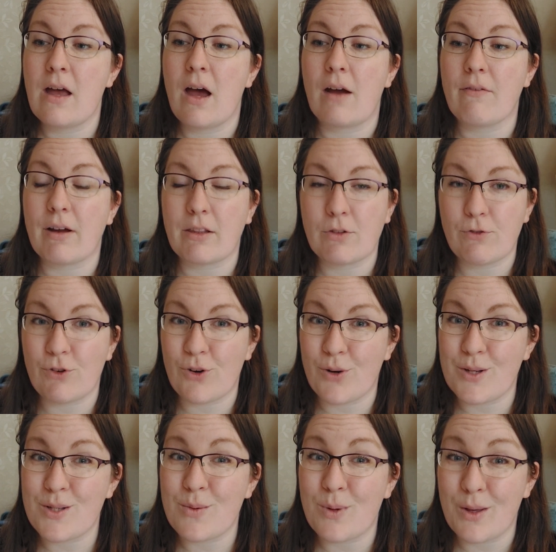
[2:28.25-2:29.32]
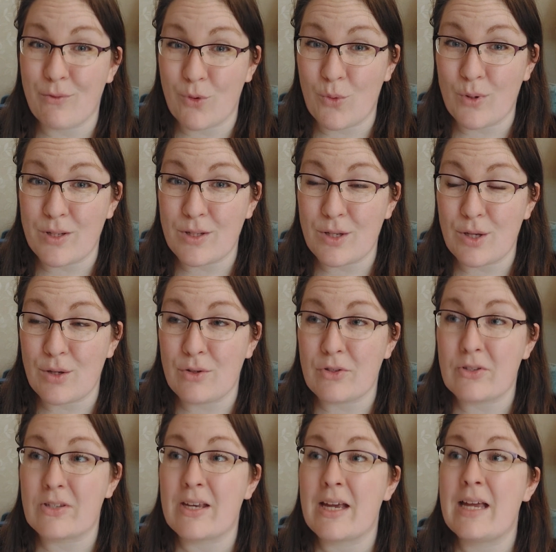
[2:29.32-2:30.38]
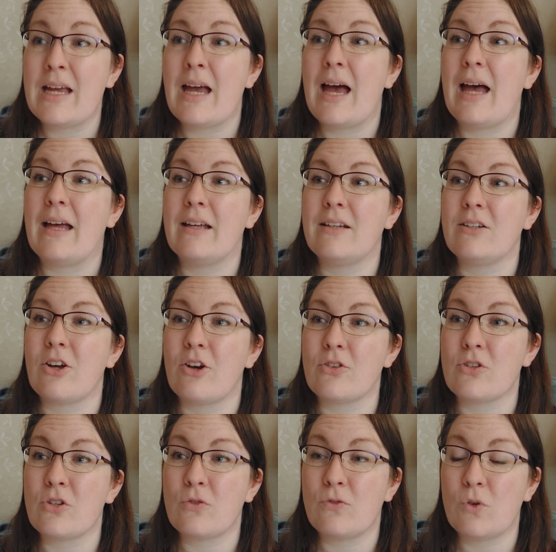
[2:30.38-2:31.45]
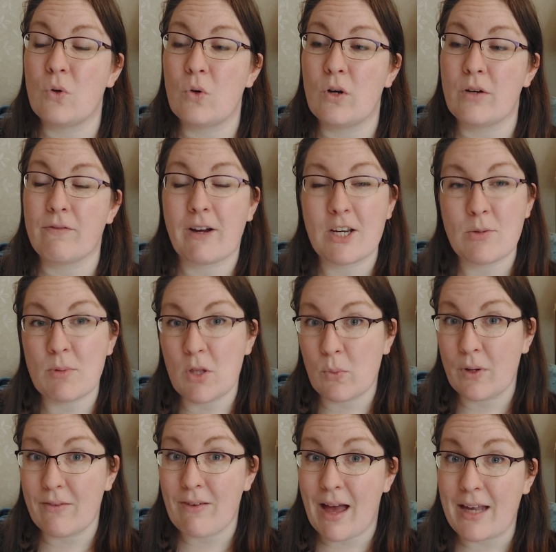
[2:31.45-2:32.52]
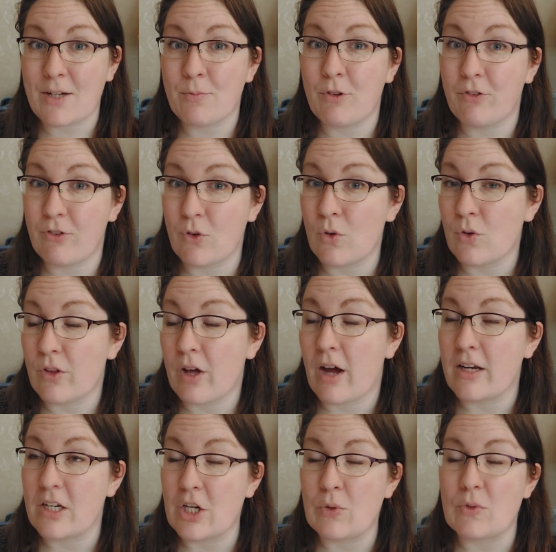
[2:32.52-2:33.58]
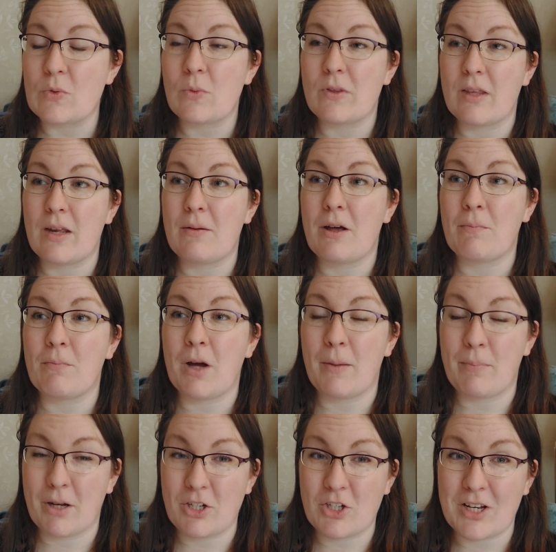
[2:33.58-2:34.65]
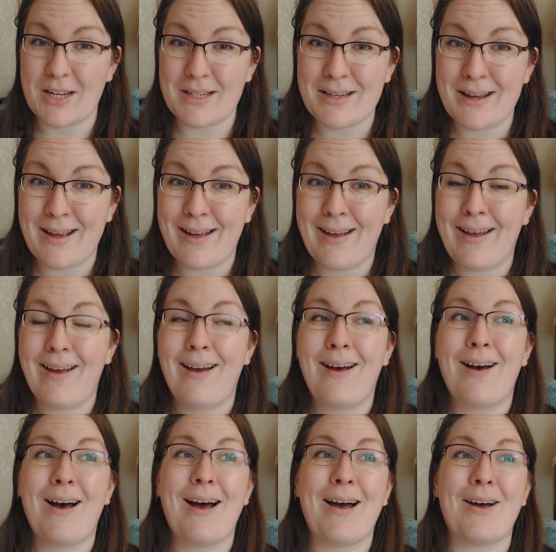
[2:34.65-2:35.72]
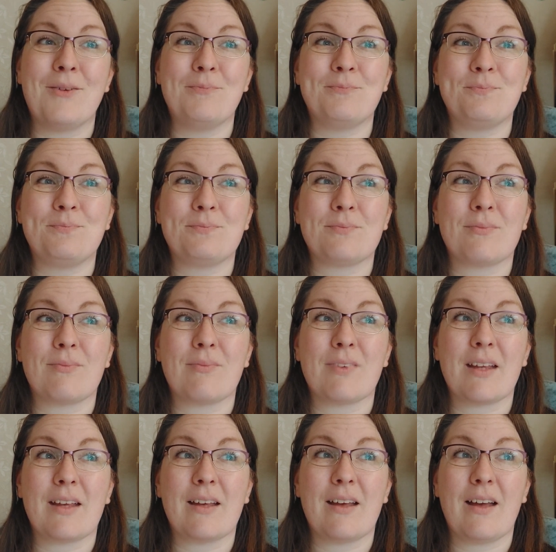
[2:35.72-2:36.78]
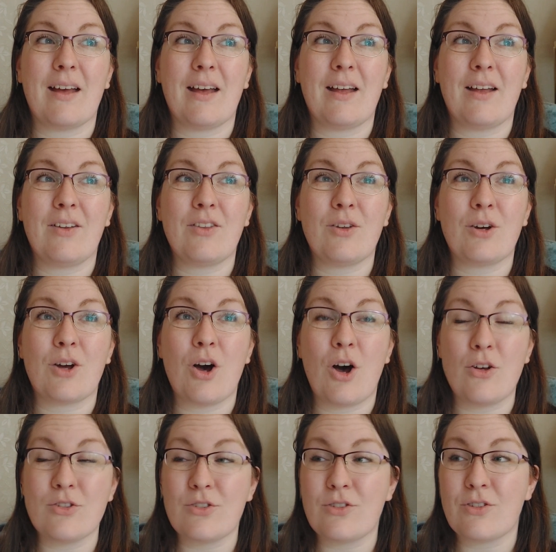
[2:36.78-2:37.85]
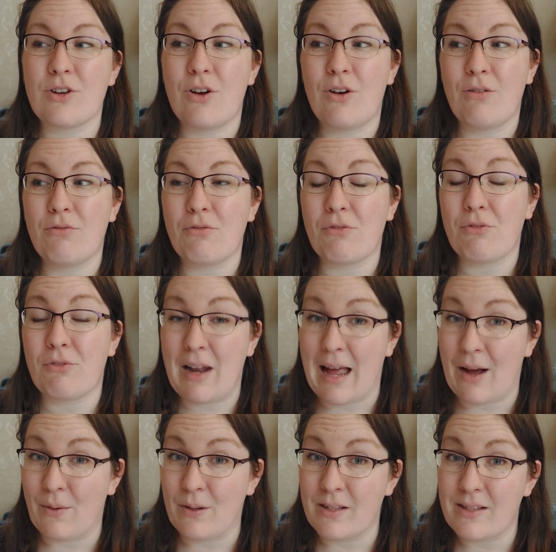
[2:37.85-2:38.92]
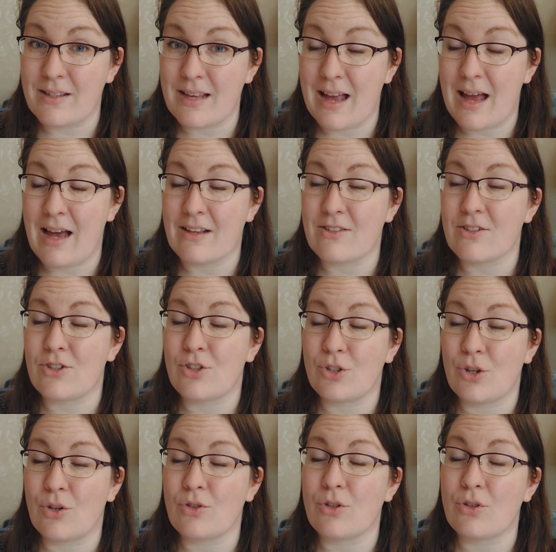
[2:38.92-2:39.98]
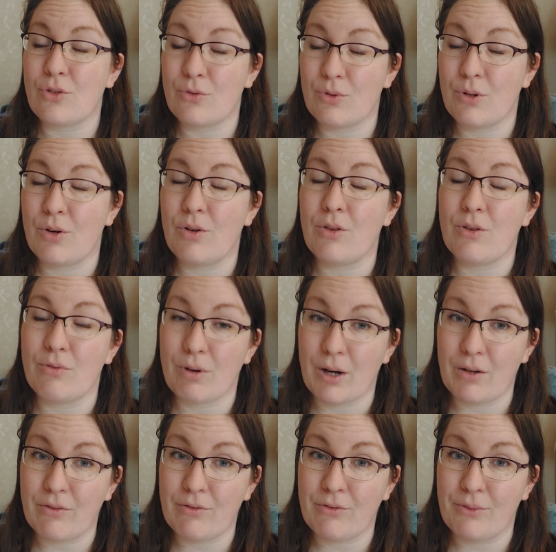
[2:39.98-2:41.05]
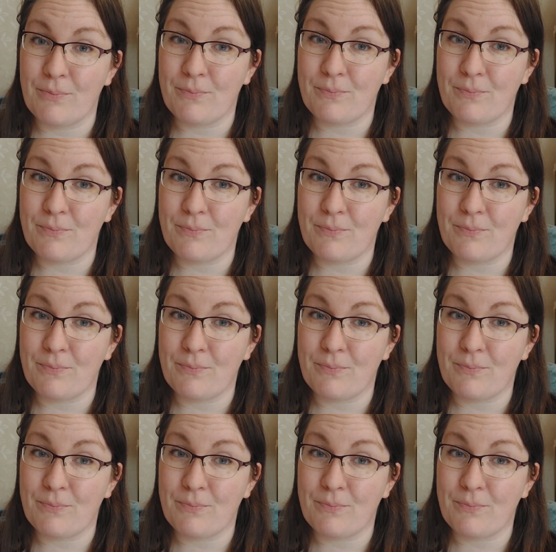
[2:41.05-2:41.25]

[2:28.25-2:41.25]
I rang the florist that we have always used and asked for an arrangement that we have had before that I knew was within my budget. The cost of flowers has shot through the roof.